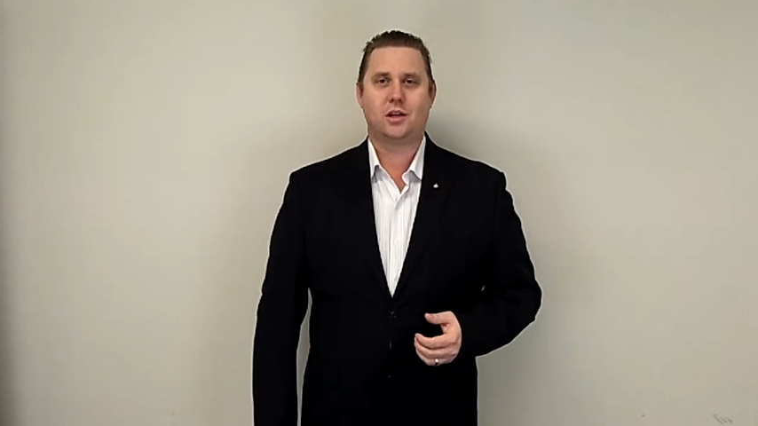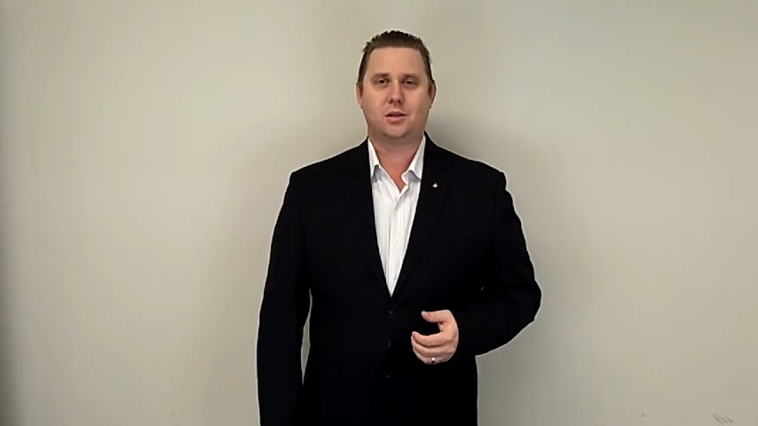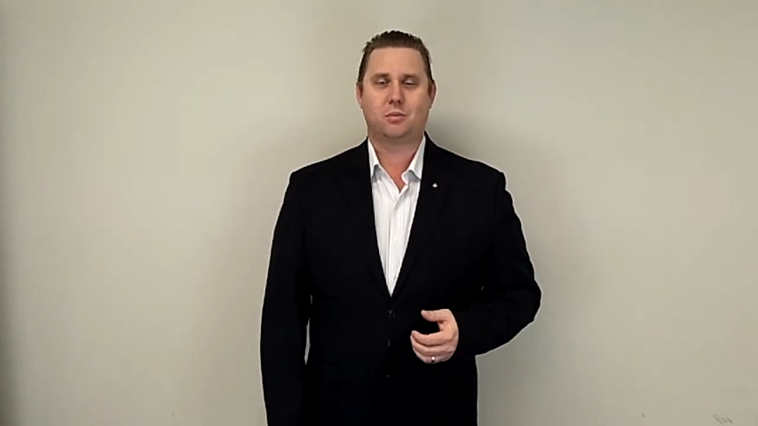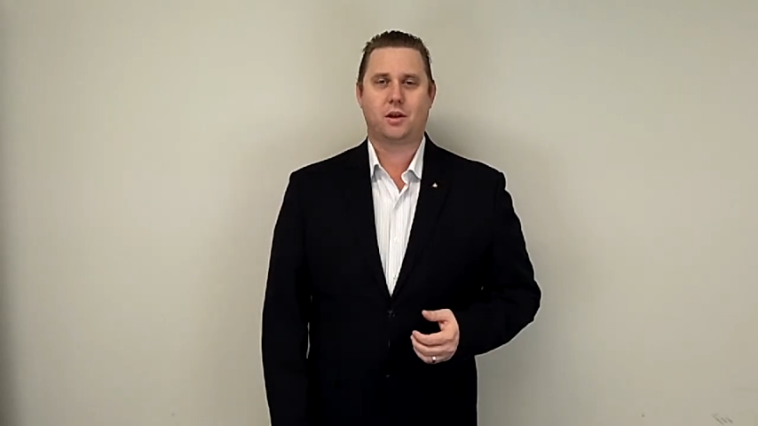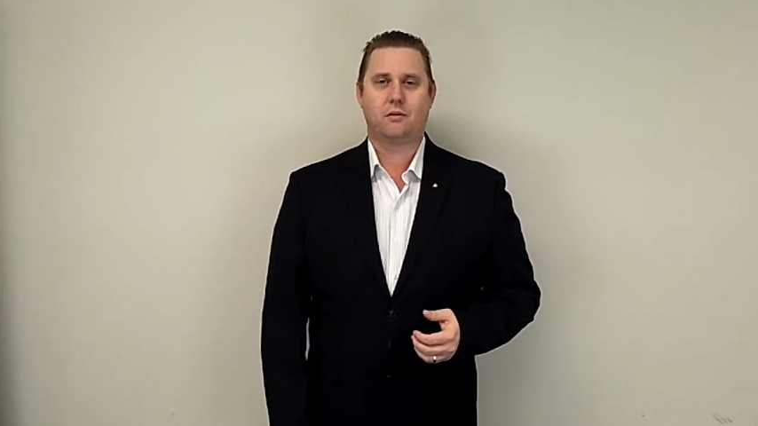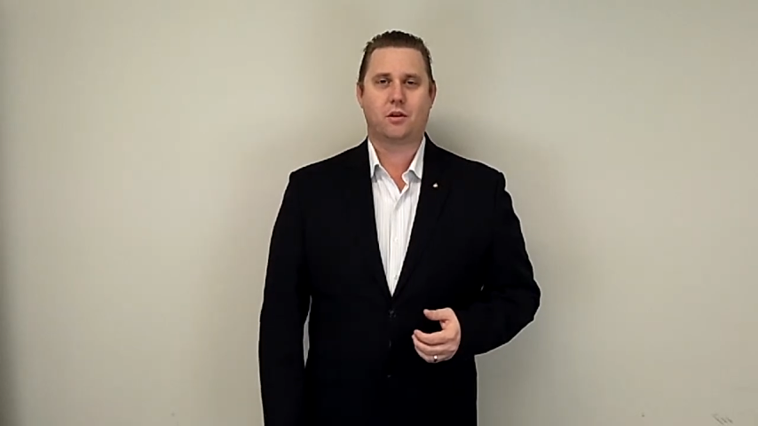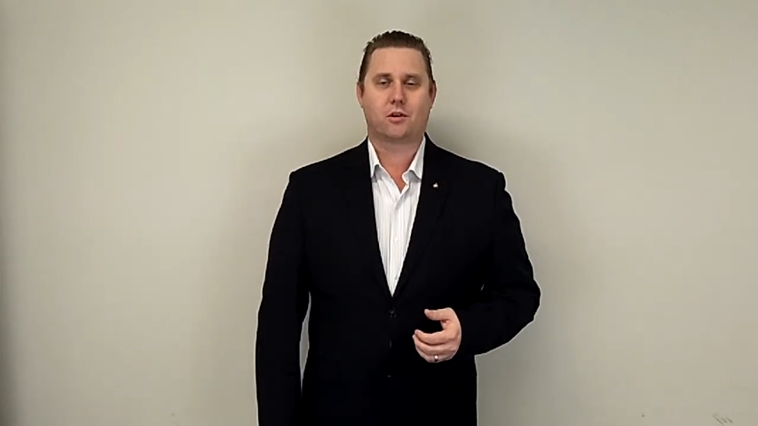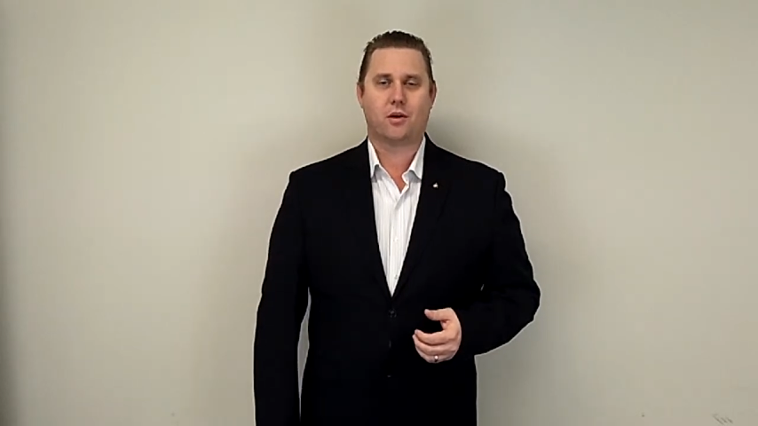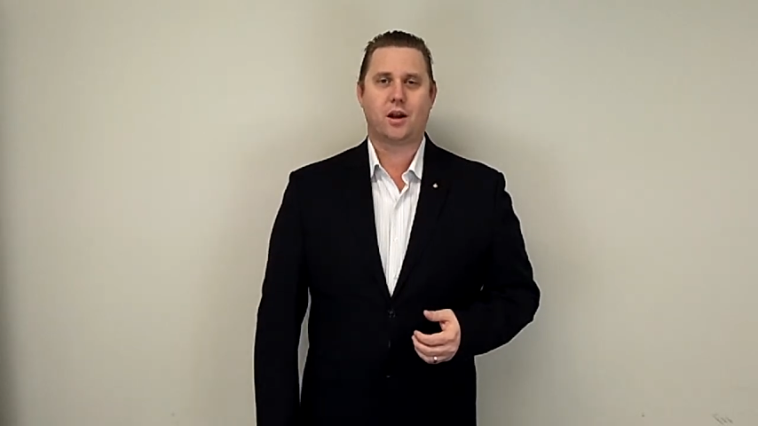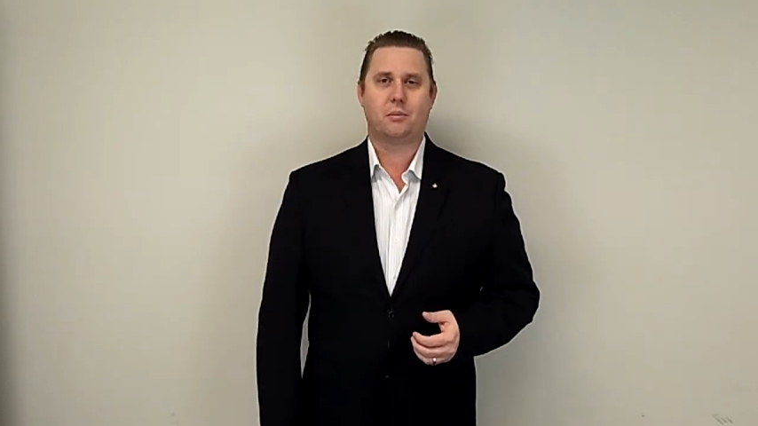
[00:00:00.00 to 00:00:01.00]
need to believe in
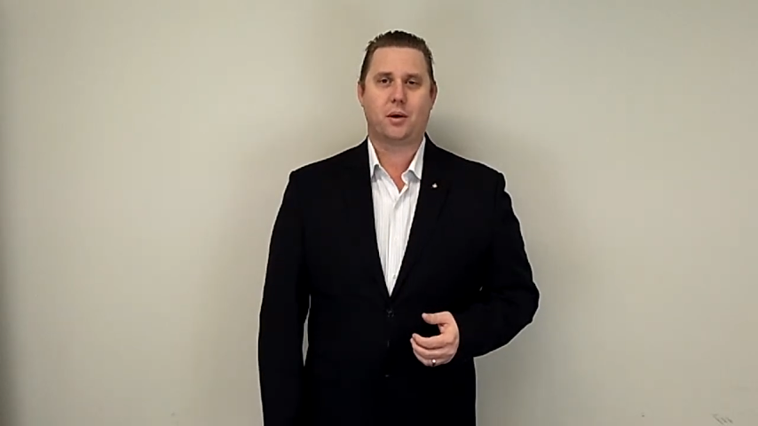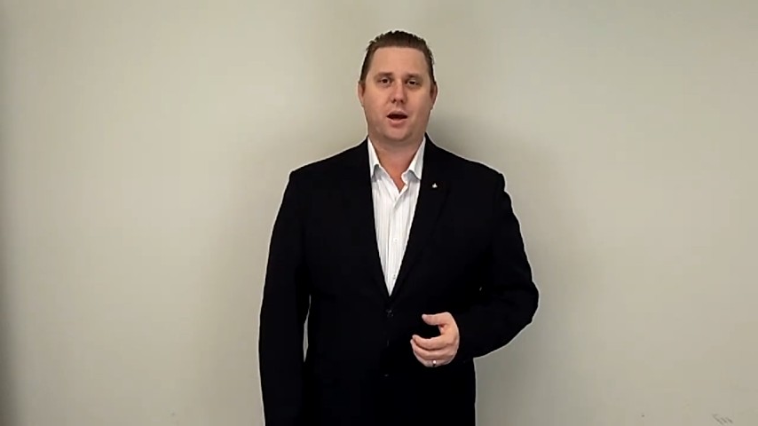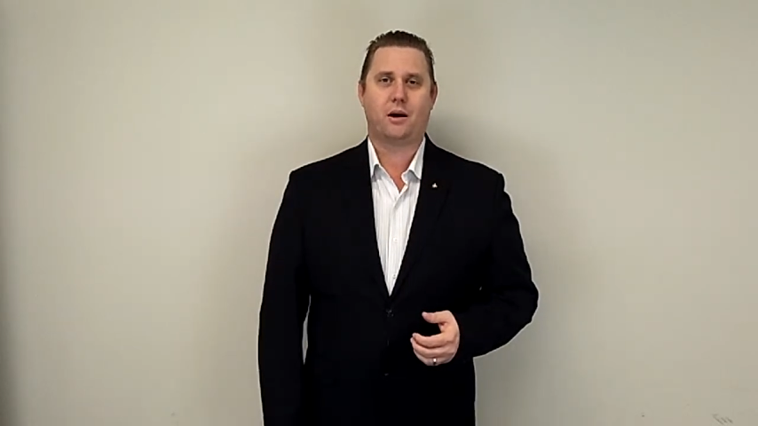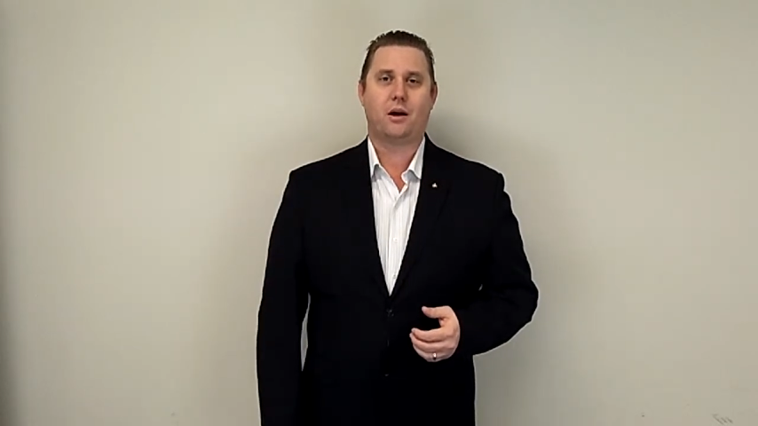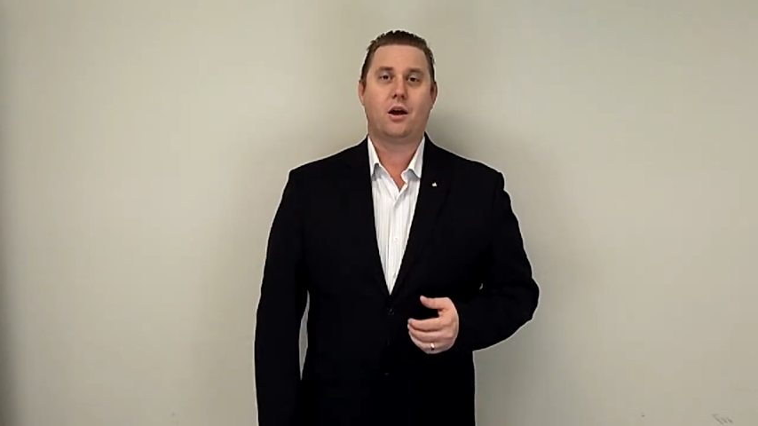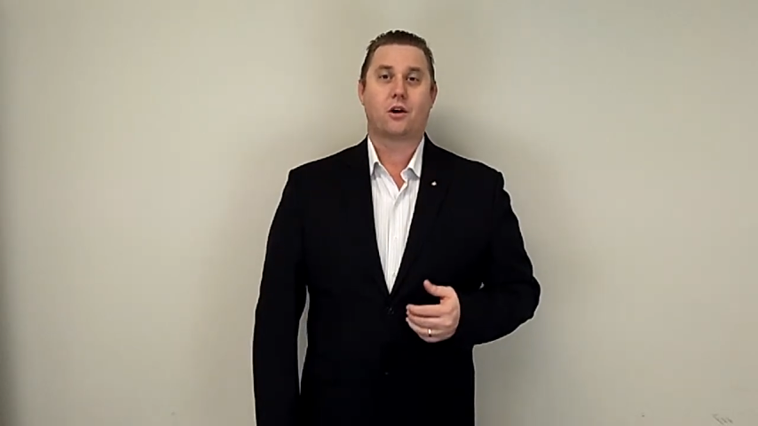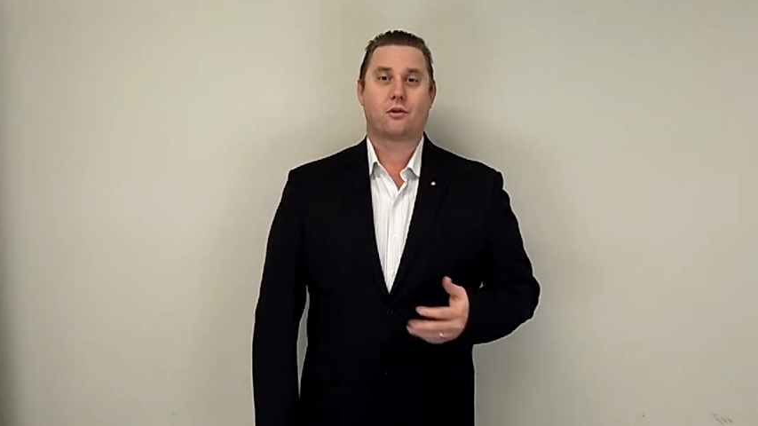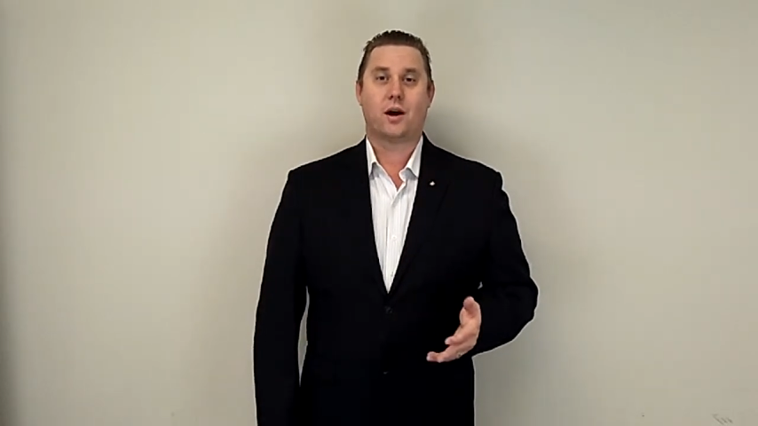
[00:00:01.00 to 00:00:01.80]
a greater power,